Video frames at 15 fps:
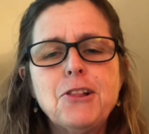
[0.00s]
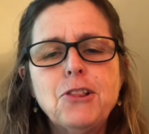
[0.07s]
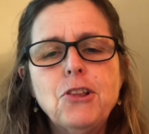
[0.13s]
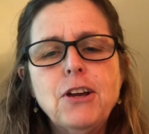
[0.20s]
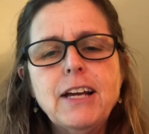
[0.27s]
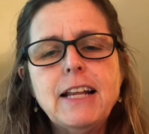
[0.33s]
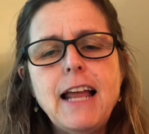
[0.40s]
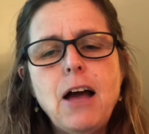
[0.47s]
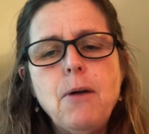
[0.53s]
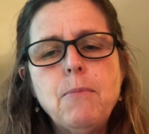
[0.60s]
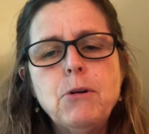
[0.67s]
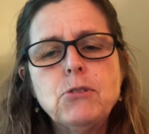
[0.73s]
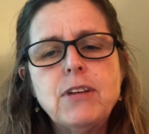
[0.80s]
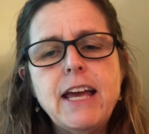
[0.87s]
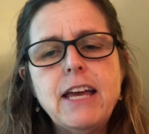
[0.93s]
Look at how
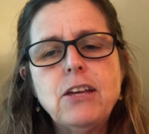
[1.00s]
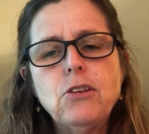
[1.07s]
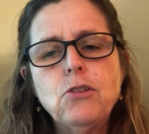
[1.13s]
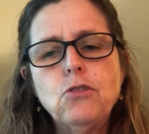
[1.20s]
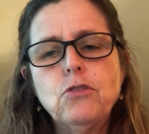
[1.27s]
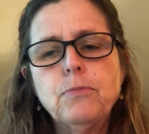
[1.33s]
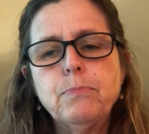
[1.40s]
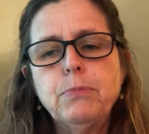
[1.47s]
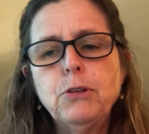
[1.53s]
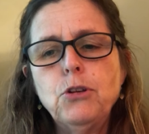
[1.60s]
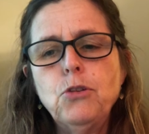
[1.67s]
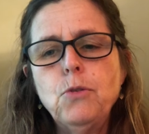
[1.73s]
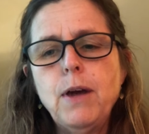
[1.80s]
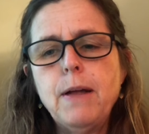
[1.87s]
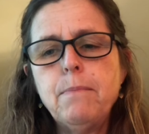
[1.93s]
Monet used
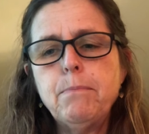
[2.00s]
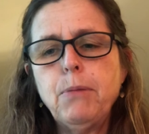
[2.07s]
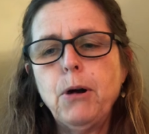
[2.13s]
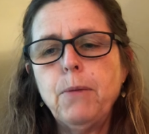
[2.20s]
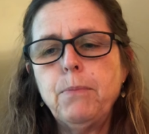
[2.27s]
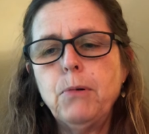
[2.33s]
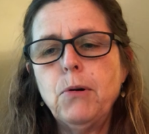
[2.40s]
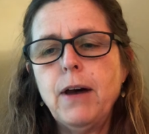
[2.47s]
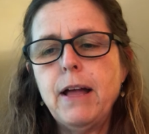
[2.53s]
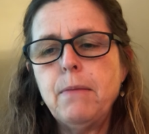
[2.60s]
blue and purple